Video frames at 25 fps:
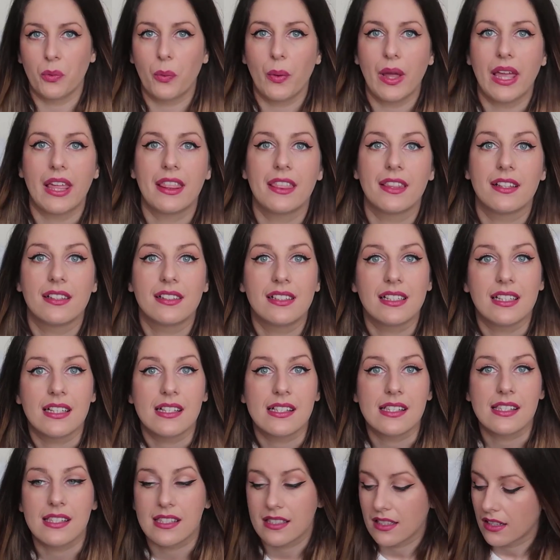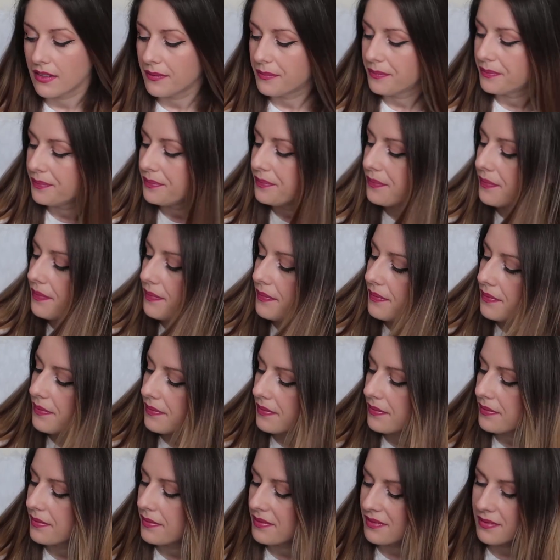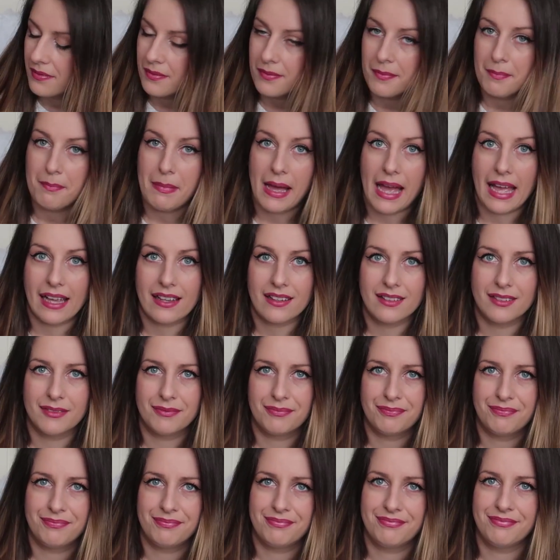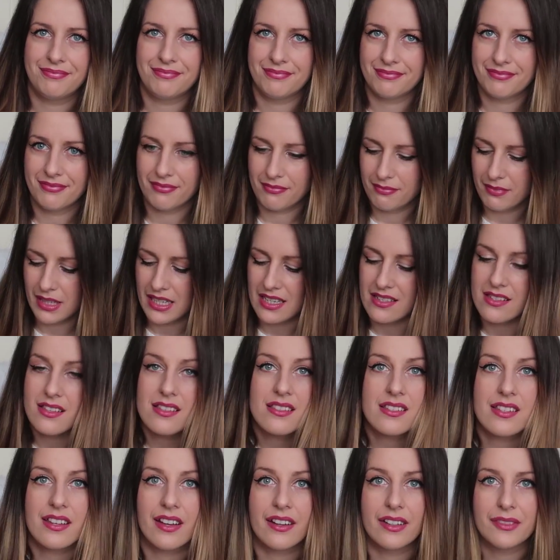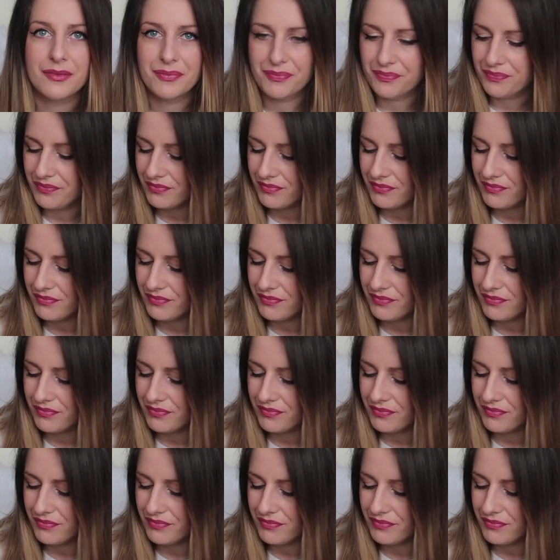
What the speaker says: with this bag that is here.